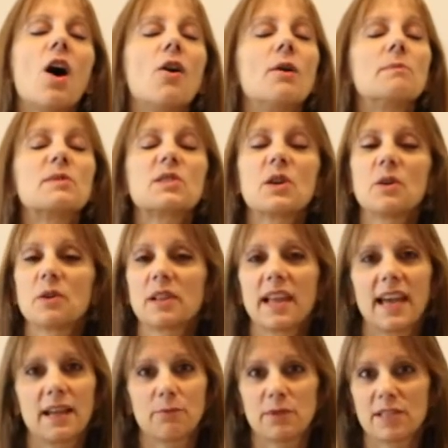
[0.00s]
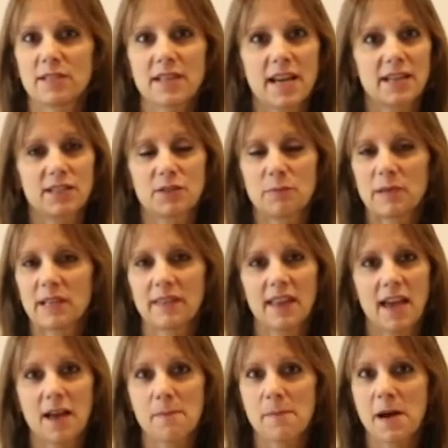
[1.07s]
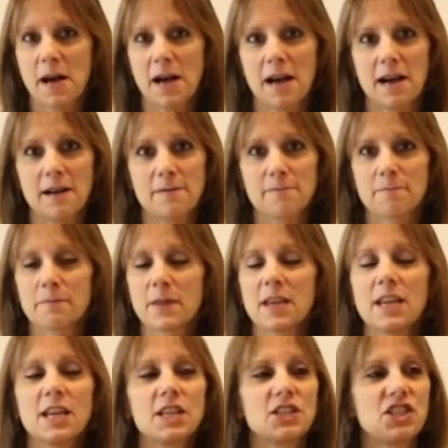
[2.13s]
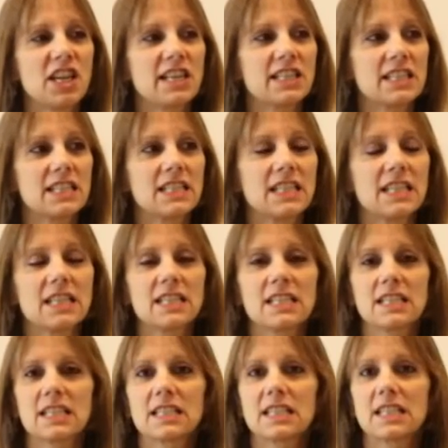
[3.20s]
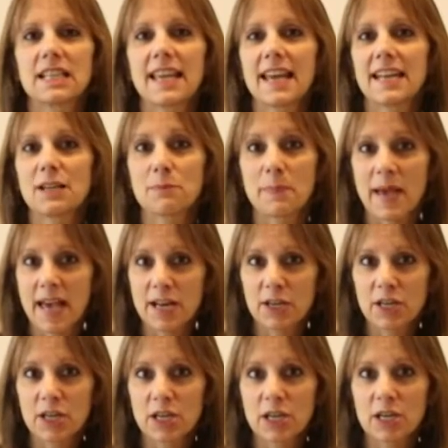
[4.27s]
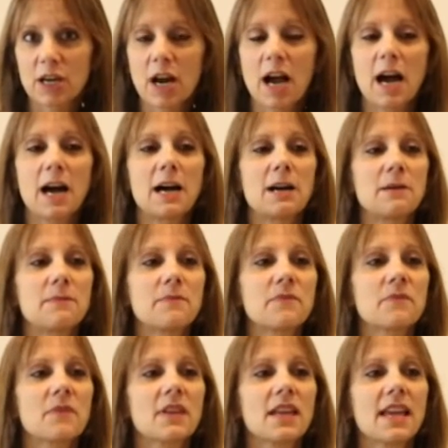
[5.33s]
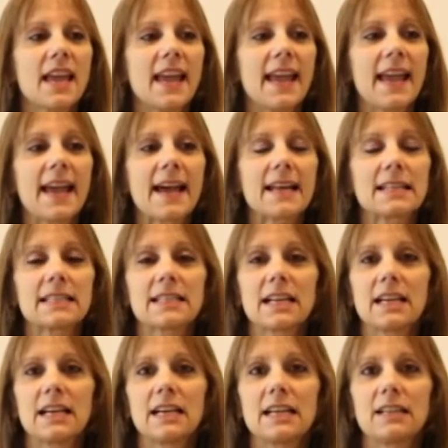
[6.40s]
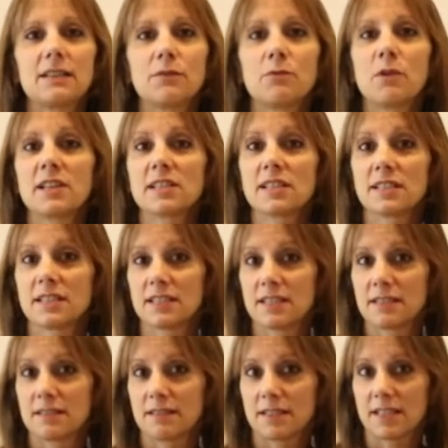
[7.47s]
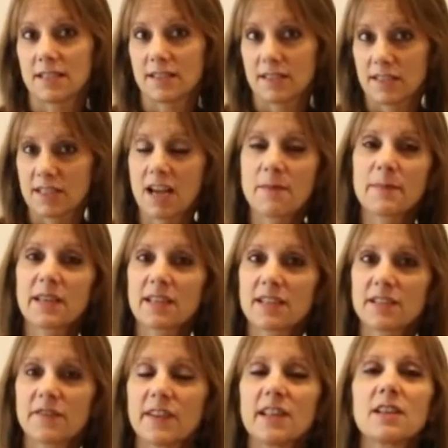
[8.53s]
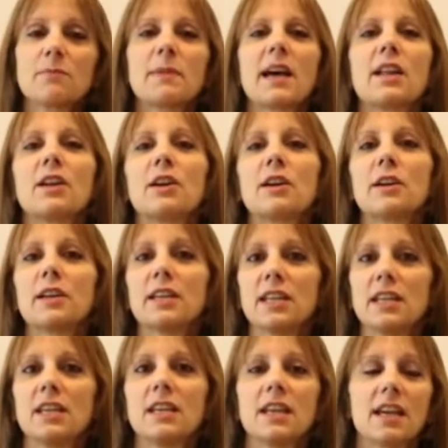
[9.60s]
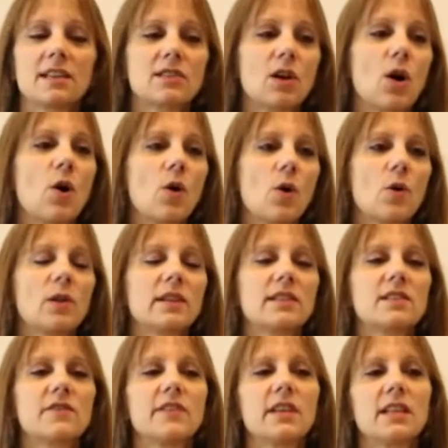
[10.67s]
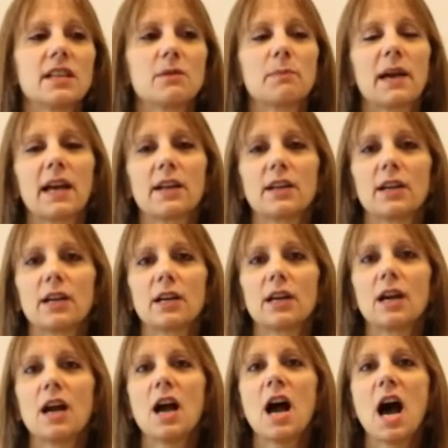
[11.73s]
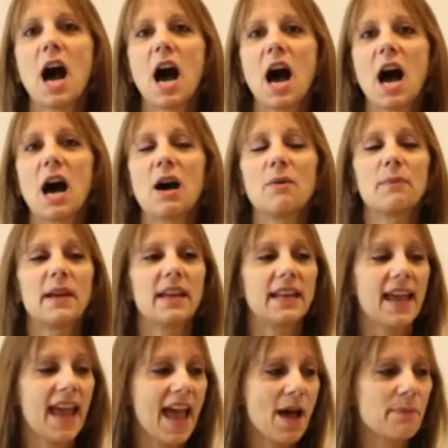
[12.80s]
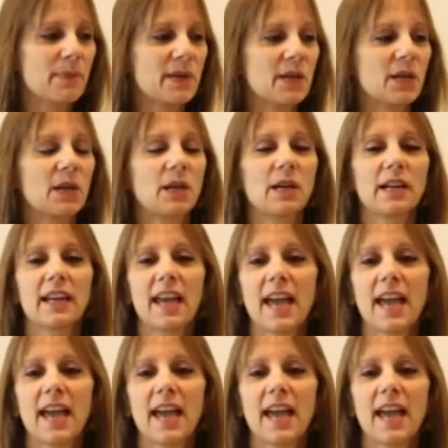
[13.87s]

Oh, I'm so glad we decided to bring them. Jason is getting better, and once his stomach is feeling better, he as a whole whole is feeling better and happier